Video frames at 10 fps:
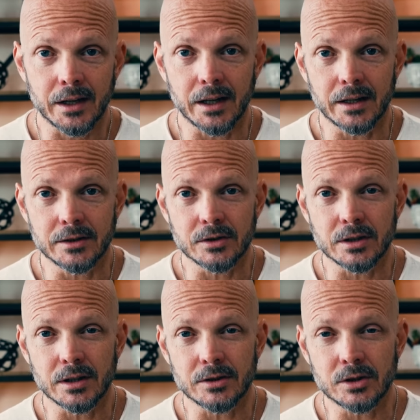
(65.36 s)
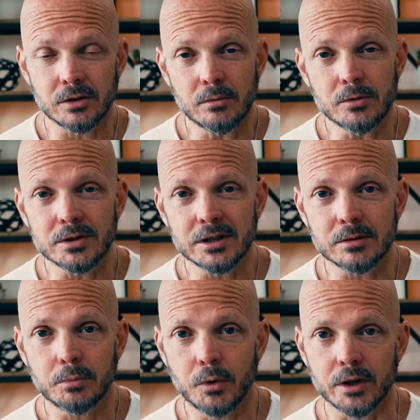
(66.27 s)
And she's almost
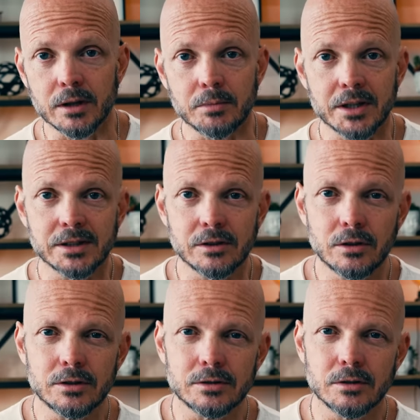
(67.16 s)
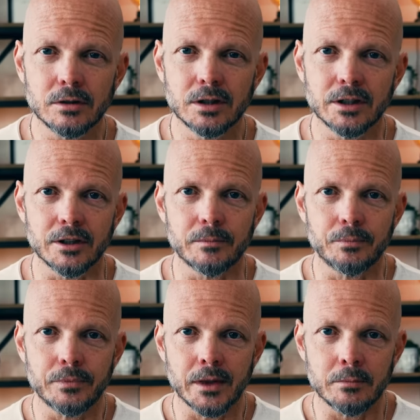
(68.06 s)
disappointed because he looks so good,
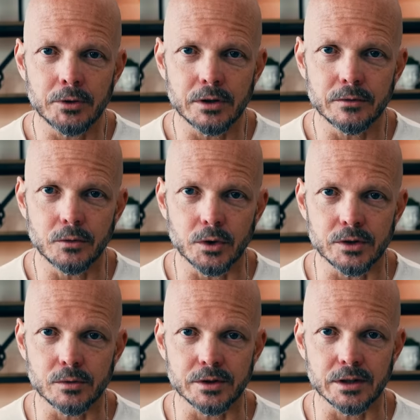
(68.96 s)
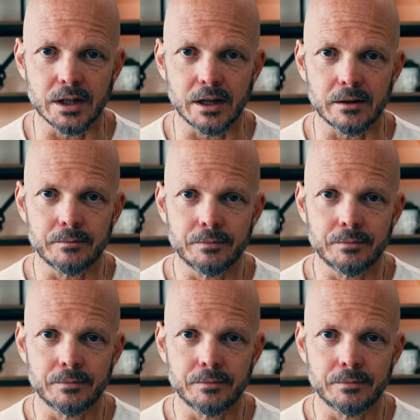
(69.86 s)
but the voice wasn't there.